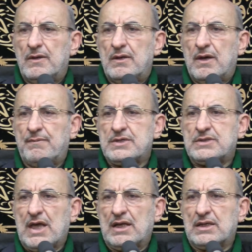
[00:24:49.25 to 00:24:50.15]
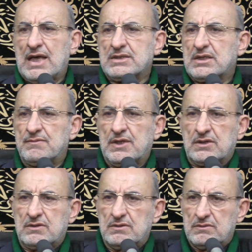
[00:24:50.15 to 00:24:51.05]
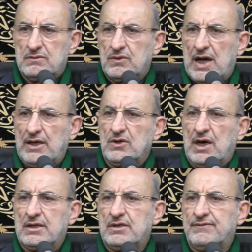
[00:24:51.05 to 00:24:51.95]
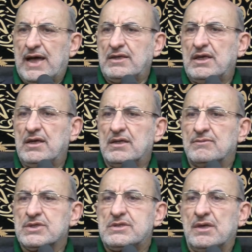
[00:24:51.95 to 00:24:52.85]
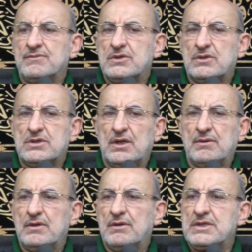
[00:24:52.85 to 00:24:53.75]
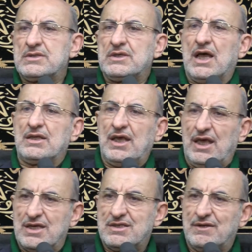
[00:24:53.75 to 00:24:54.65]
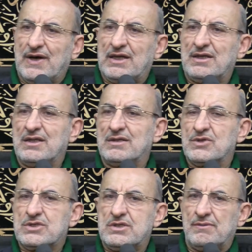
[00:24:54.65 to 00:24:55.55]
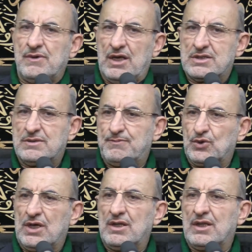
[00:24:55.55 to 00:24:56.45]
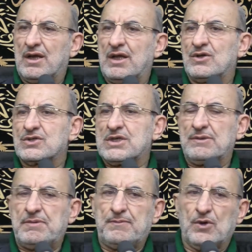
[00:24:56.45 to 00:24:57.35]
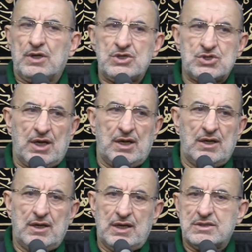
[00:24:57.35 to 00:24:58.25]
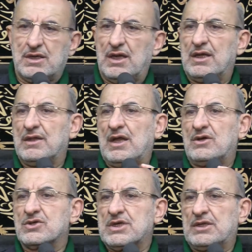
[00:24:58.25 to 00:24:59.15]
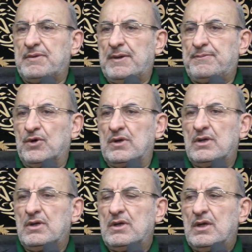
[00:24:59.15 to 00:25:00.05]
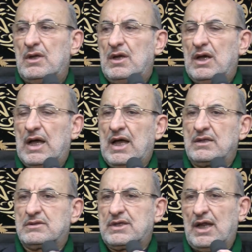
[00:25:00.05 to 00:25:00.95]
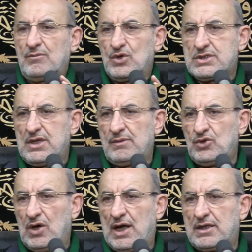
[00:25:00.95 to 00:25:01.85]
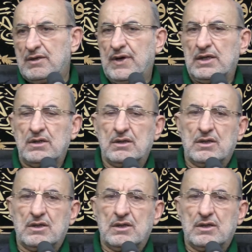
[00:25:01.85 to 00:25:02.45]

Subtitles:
Ibn Ziyad asked him that, why you are dividing the Muslims? You see, Ibn Ziyad, he is dividing the Muslim. He is putting the innocent people in jail. He is killing the innocent people. and tell Muslim you are dividing.